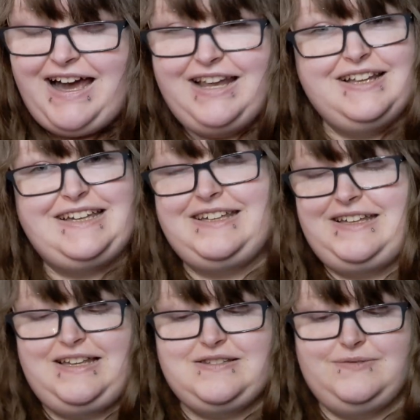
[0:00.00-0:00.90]
I like
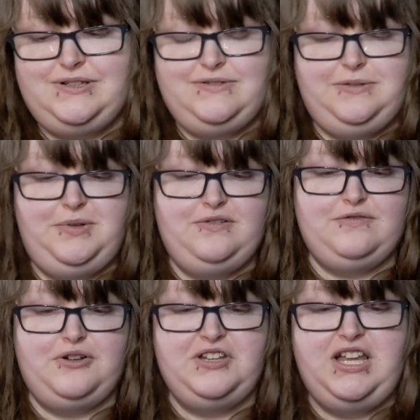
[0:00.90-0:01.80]
it. It's really, really
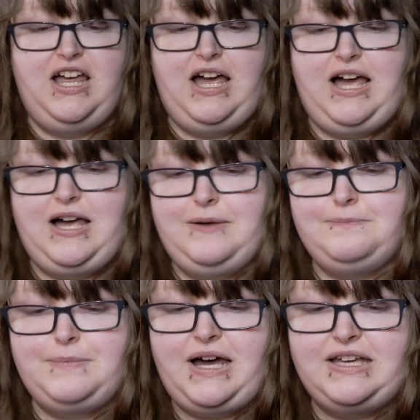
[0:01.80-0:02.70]
beautiful.
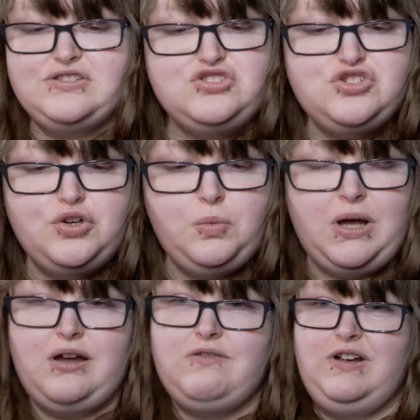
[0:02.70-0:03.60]
But I do
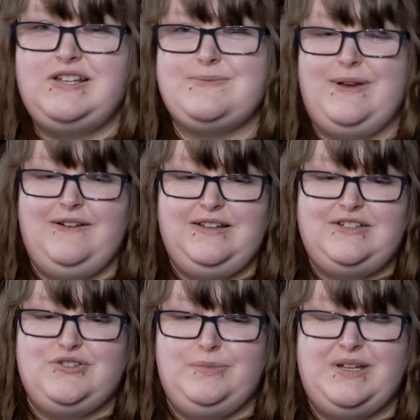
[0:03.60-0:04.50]
wear it very sparingly
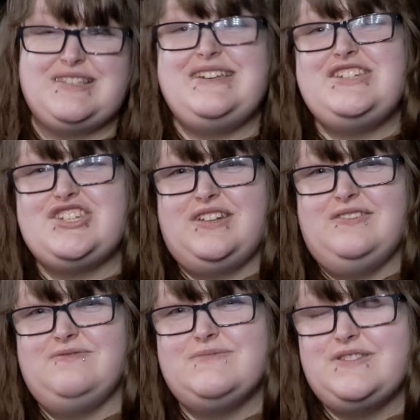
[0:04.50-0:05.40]
too, because it is
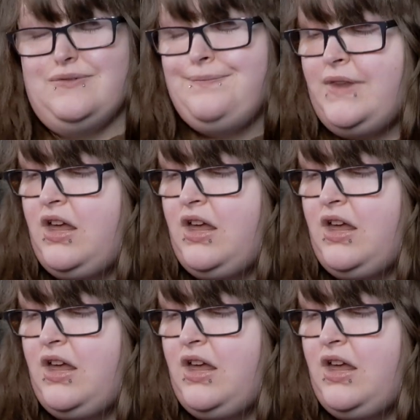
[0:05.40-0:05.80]
Chanel, so.